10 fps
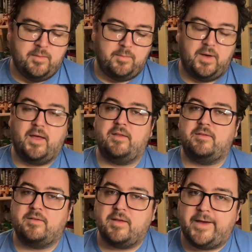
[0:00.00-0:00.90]

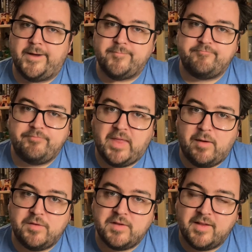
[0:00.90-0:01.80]
but that
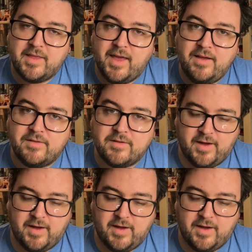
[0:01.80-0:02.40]
was not the case.